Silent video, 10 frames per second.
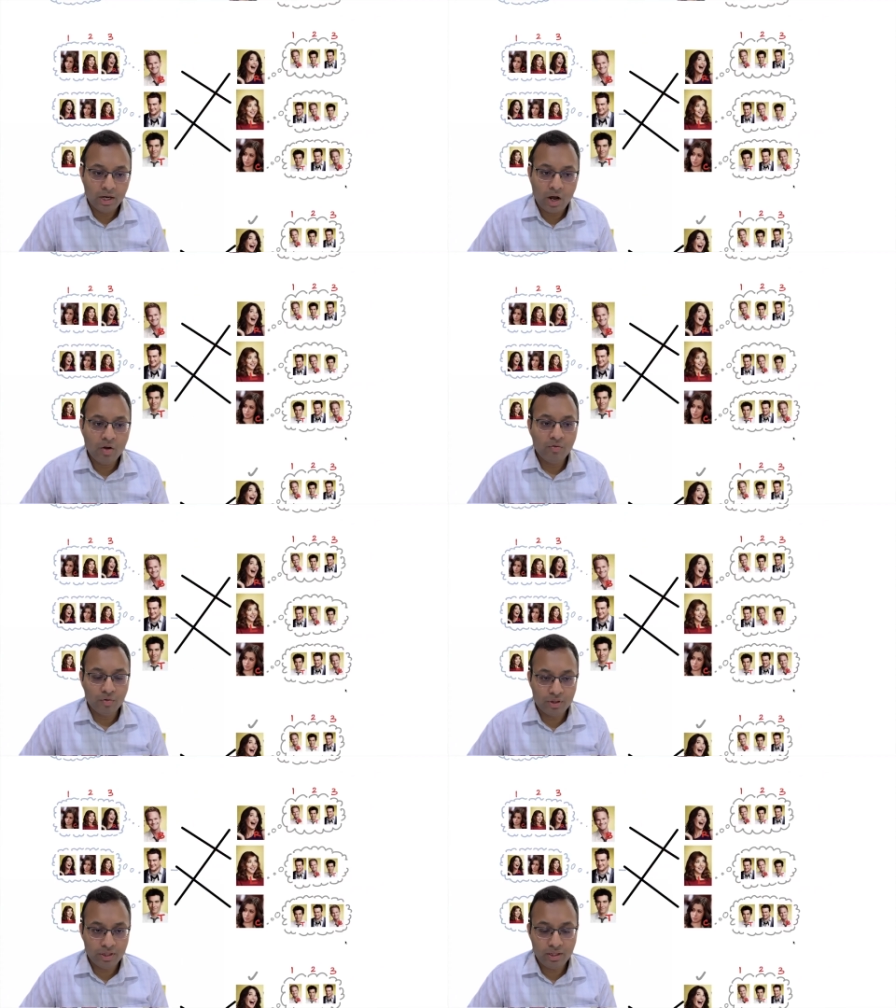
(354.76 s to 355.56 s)
Now, if
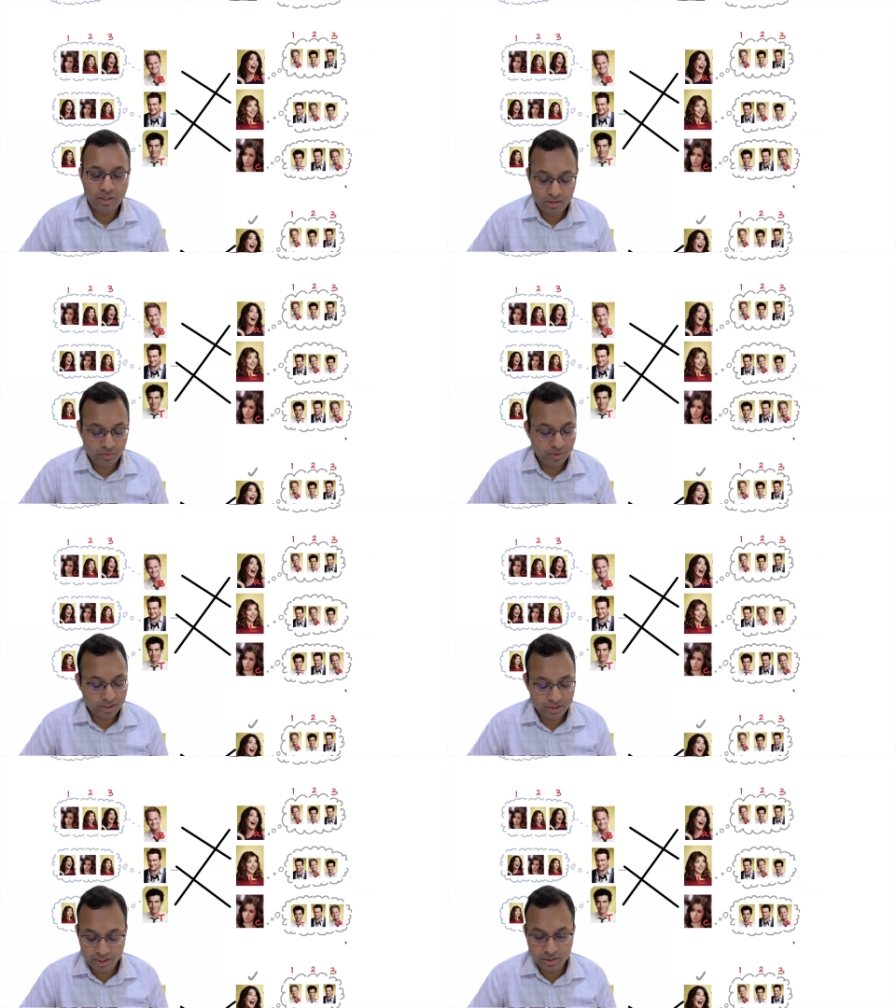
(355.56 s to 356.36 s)
you see, we
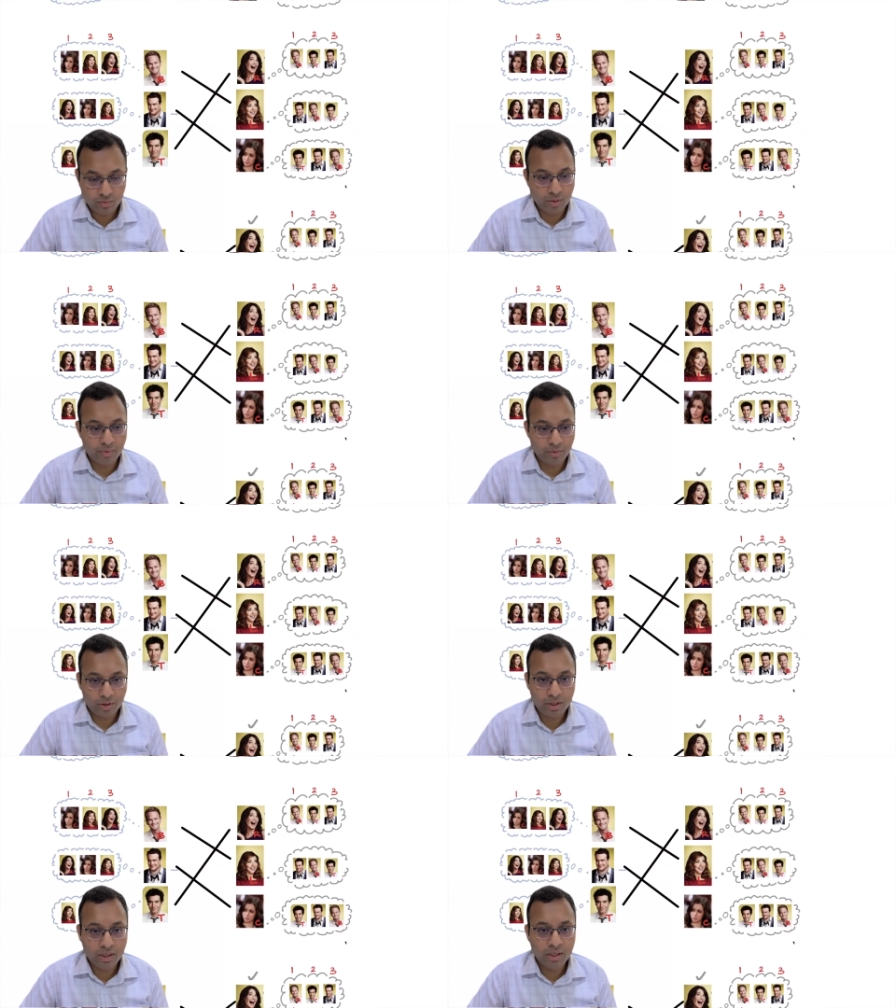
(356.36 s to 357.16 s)
can check one by
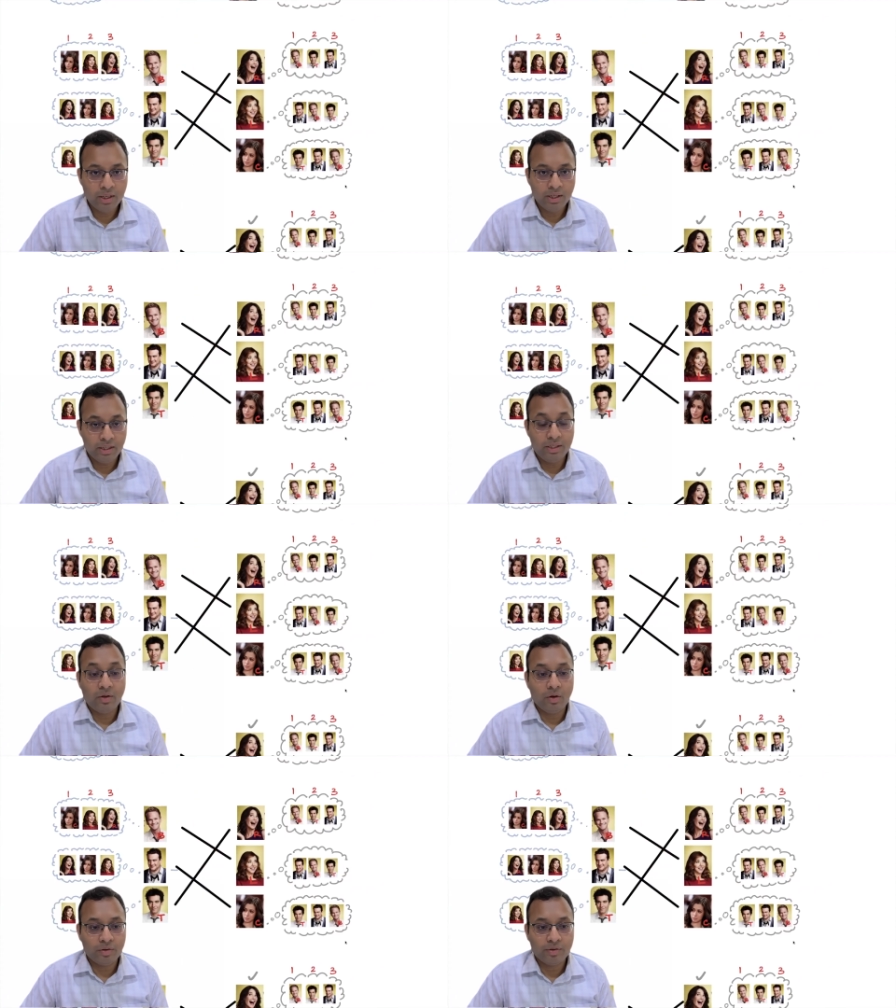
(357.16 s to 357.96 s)
one. This
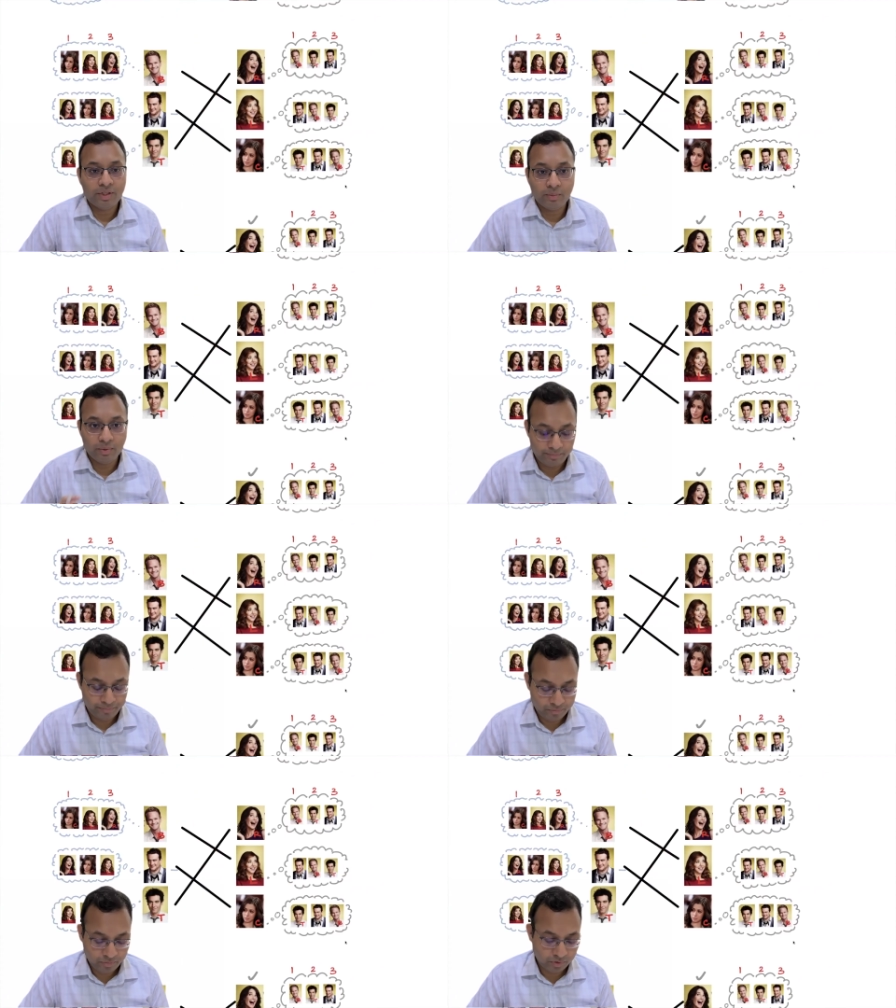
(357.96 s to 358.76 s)
is also stable.
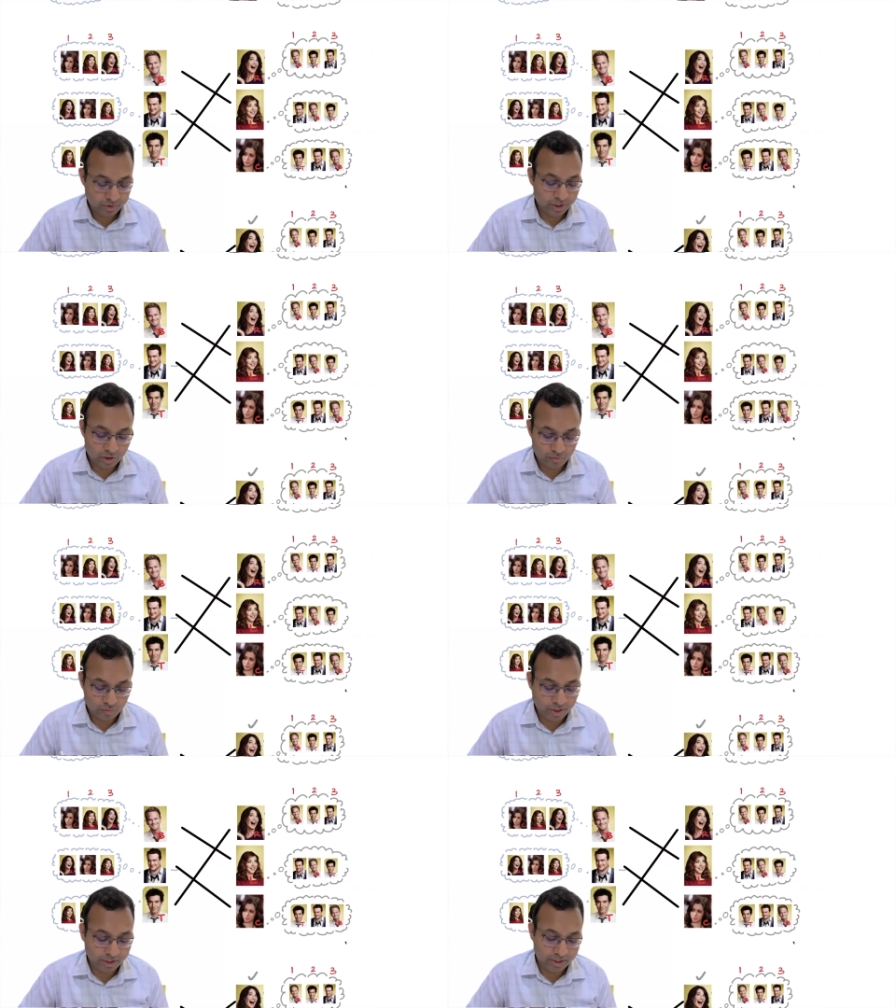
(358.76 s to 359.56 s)
So think of
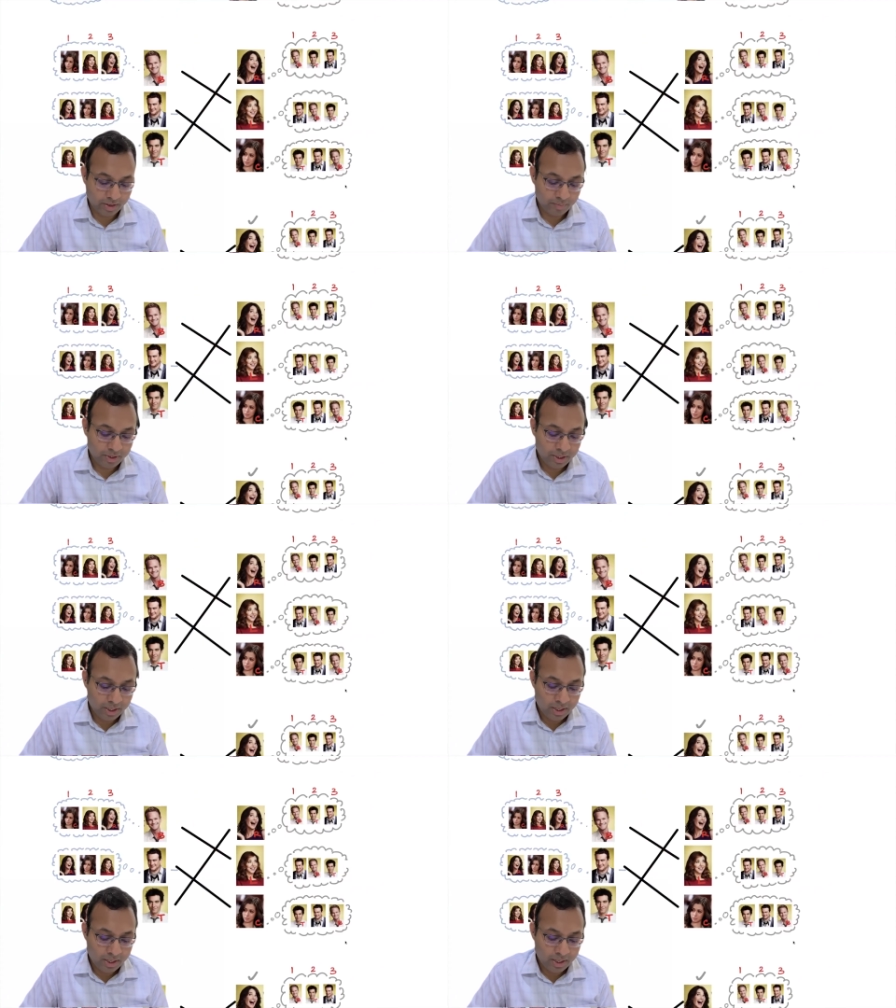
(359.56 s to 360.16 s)
one example,